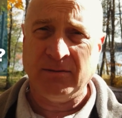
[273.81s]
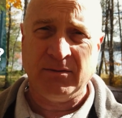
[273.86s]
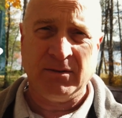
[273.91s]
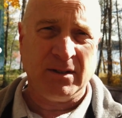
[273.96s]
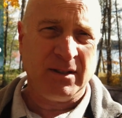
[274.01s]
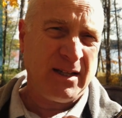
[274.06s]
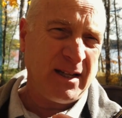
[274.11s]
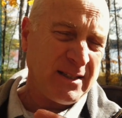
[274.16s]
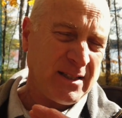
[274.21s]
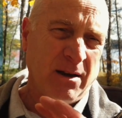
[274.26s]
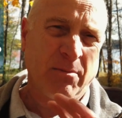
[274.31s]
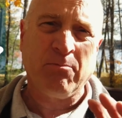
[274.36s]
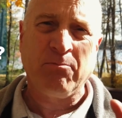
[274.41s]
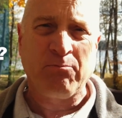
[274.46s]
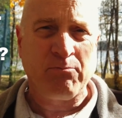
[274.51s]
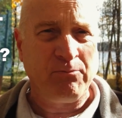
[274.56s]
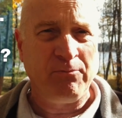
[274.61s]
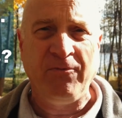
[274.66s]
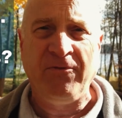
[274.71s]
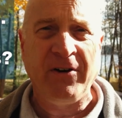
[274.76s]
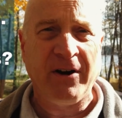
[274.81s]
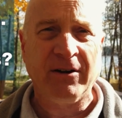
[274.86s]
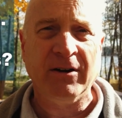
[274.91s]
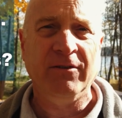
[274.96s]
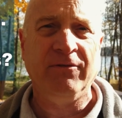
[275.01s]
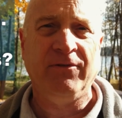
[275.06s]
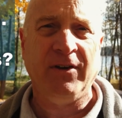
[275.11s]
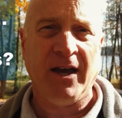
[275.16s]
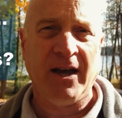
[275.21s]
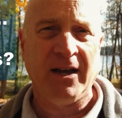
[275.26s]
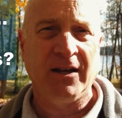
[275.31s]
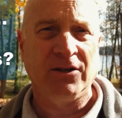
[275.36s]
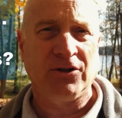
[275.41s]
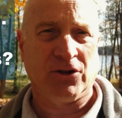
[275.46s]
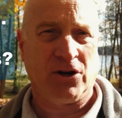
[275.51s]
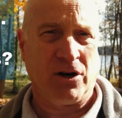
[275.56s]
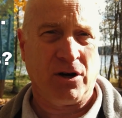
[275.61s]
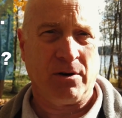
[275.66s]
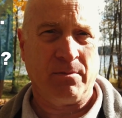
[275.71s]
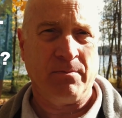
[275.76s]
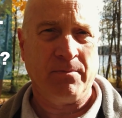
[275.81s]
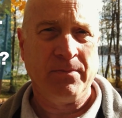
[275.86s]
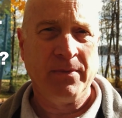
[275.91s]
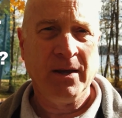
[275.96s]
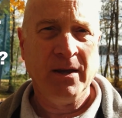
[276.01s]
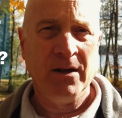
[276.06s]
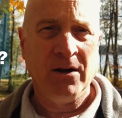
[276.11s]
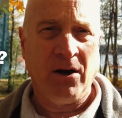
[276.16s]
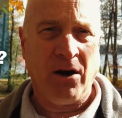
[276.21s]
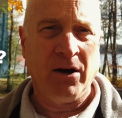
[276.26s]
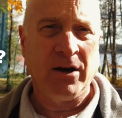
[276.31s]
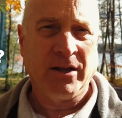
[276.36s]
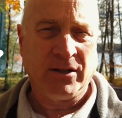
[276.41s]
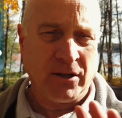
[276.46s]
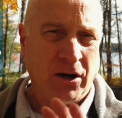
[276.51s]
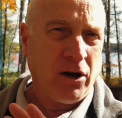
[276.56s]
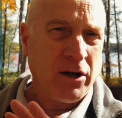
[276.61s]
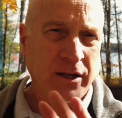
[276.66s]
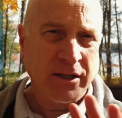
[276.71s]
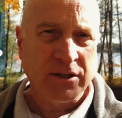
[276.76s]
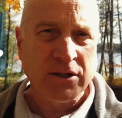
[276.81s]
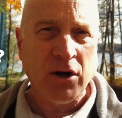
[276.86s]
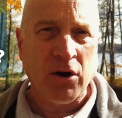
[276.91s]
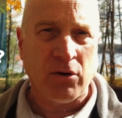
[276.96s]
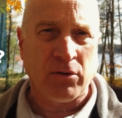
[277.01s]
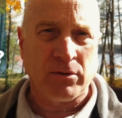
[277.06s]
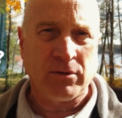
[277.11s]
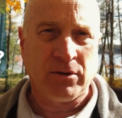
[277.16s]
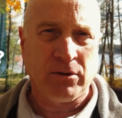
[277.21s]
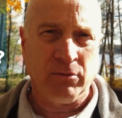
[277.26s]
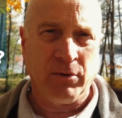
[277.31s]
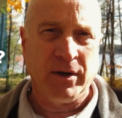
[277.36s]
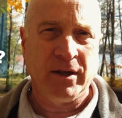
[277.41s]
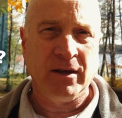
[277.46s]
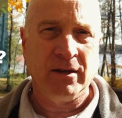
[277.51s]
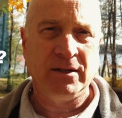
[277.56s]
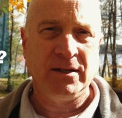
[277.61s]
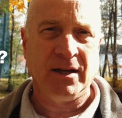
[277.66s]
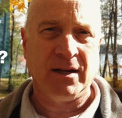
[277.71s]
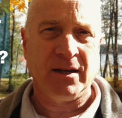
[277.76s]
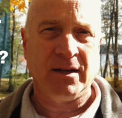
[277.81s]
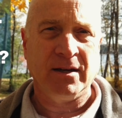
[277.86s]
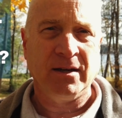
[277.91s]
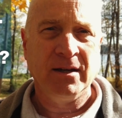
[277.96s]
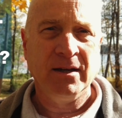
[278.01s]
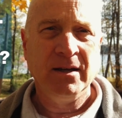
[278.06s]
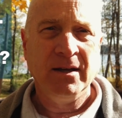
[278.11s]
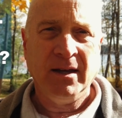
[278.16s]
it's a very vague term on its own, the way they did it.